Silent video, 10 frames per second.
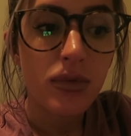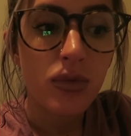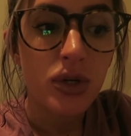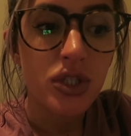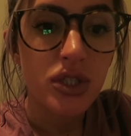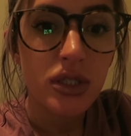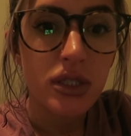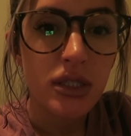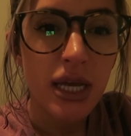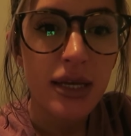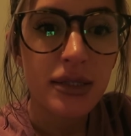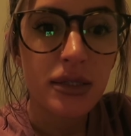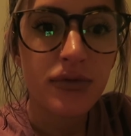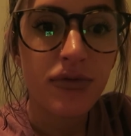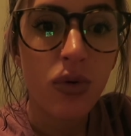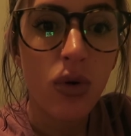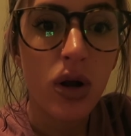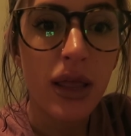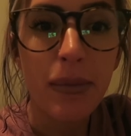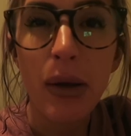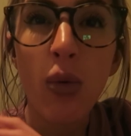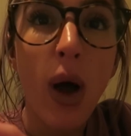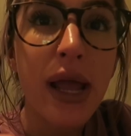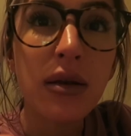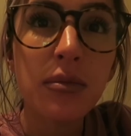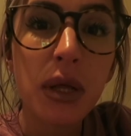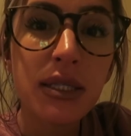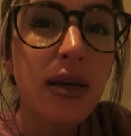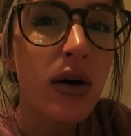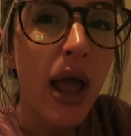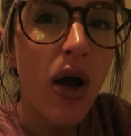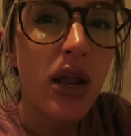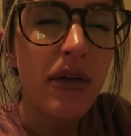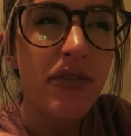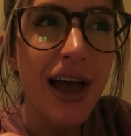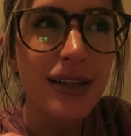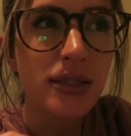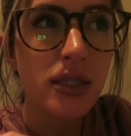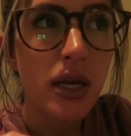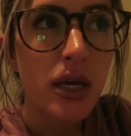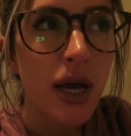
which tests for like my white blood cell count, and if that's,